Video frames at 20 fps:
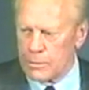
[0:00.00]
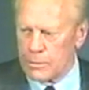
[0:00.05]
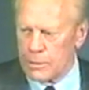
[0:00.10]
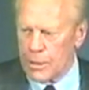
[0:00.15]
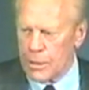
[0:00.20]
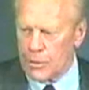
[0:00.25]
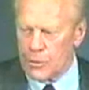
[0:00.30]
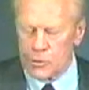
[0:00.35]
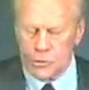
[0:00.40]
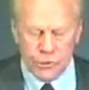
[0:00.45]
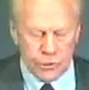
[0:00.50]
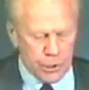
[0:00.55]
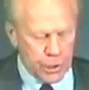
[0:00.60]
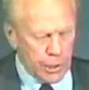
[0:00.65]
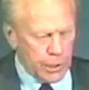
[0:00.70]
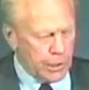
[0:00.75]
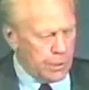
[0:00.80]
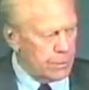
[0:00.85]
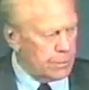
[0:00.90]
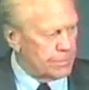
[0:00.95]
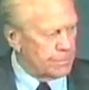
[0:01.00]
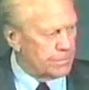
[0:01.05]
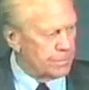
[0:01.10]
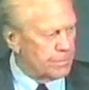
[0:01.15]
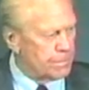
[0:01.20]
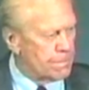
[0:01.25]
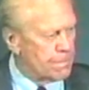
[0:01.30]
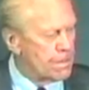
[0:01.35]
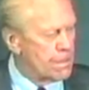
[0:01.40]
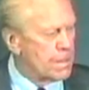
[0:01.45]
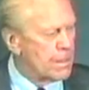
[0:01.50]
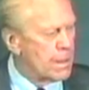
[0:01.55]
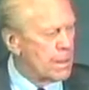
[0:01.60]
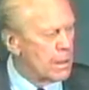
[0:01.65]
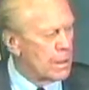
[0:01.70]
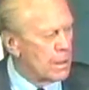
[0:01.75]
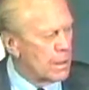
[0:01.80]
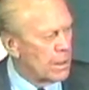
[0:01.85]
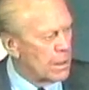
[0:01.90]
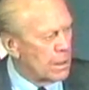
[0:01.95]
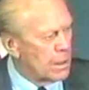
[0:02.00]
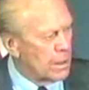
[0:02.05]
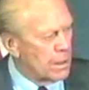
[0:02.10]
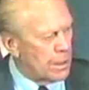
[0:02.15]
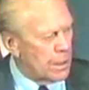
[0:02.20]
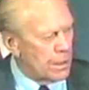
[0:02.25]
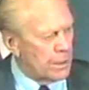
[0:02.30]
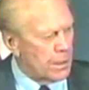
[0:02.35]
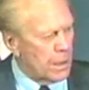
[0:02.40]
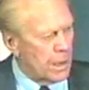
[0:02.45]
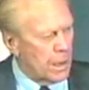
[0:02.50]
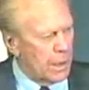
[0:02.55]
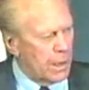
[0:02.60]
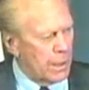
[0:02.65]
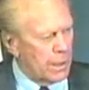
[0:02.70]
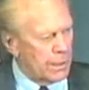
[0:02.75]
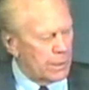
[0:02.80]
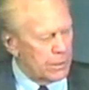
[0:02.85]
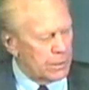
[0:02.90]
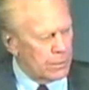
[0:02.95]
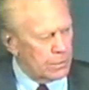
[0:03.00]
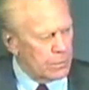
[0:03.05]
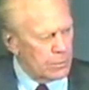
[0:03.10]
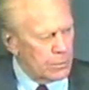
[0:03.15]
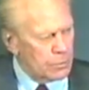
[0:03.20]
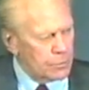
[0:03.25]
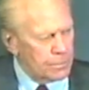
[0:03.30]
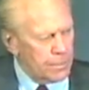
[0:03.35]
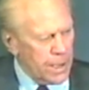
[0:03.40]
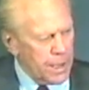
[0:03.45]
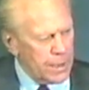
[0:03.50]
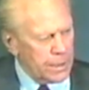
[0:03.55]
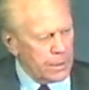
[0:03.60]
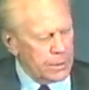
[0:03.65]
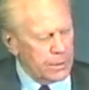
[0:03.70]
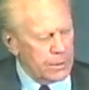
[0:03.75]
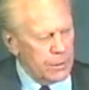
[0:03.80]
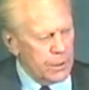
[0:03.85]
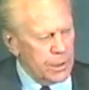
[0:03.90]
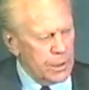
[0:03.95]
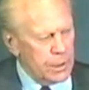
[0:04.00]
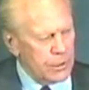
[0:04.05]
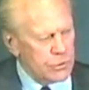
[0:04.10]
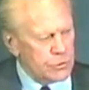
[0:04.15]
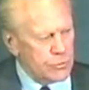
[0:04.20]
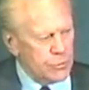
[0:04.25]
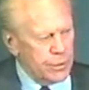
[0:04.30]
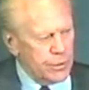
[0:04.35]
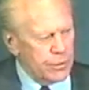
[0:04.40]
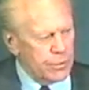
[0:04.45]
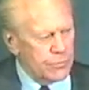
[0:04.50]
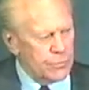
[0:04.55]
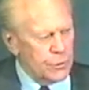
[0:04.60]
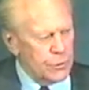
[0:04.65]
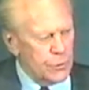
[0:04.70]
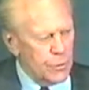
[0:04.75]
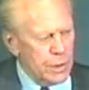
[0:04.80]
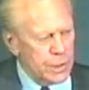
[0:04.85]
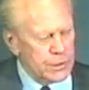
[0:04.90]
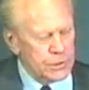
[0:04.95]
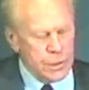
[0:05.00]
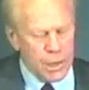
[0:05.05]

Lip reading: Aristide, and I look back on the history of U.S.